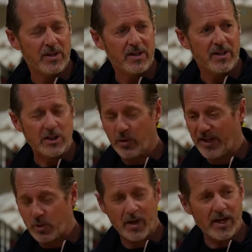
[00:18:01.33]
And so
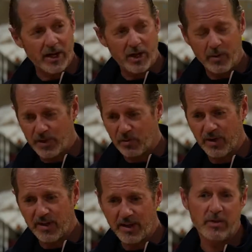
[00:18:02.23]
that's why I always
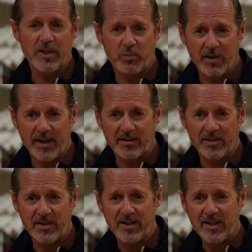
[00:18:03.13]
train, I always
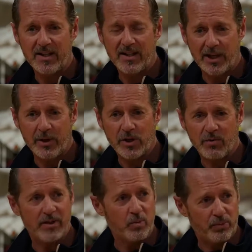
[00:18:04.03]
practice, and I always try
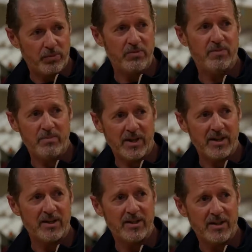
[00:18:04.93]
to improve
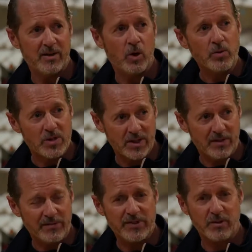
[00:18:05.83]
my own
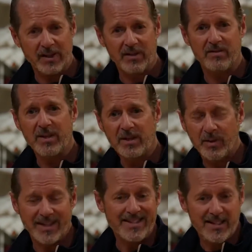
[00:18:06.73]
self so when
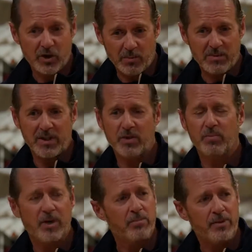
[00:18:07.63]
I teach, I'm teaching
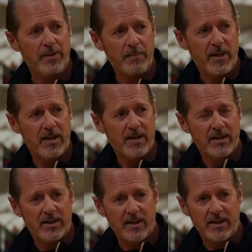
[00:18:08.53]
properly.
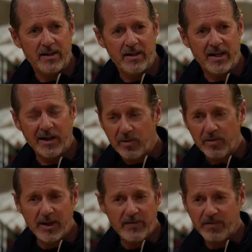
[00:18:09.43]
And I learned
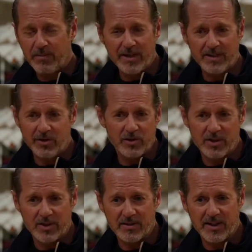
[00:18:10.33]
that from my teachers
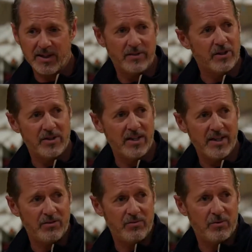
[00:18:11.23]
because I
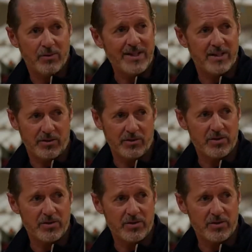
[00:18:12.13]
had great teachers.